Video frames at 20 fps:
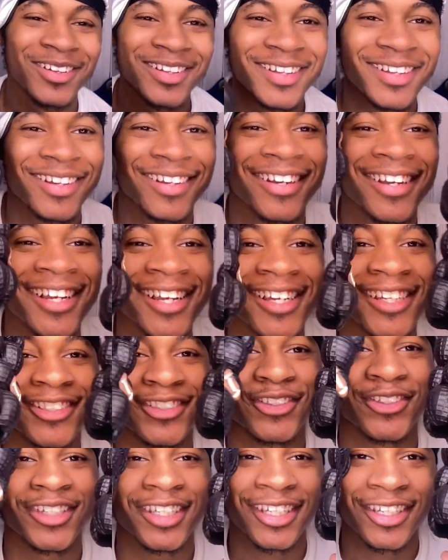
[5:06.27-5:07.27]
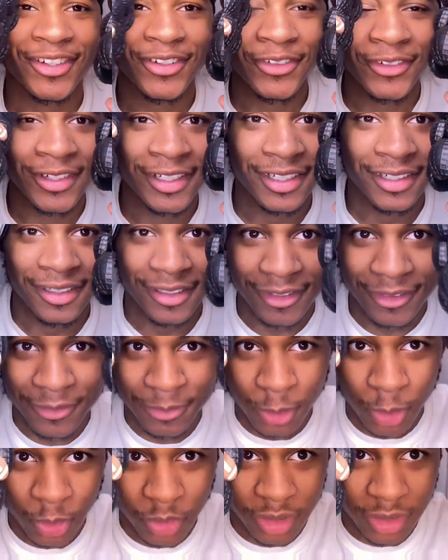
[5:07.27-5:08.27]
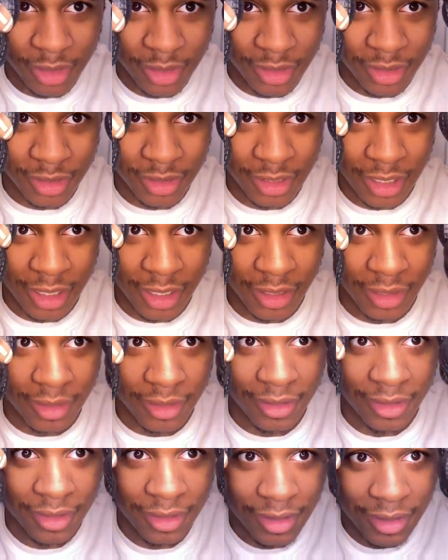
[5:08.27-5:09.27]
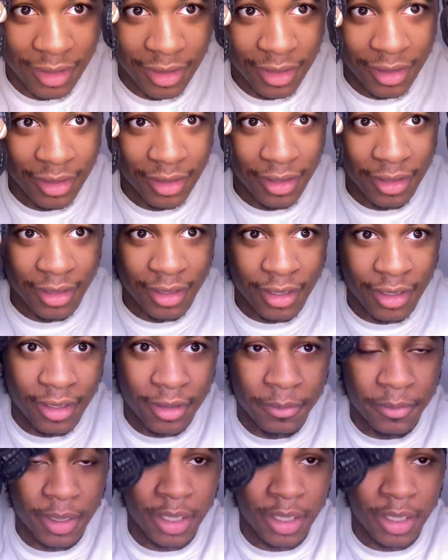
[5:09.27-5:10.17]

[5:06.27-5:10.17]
look, so here go to um, yo, these is like, I'm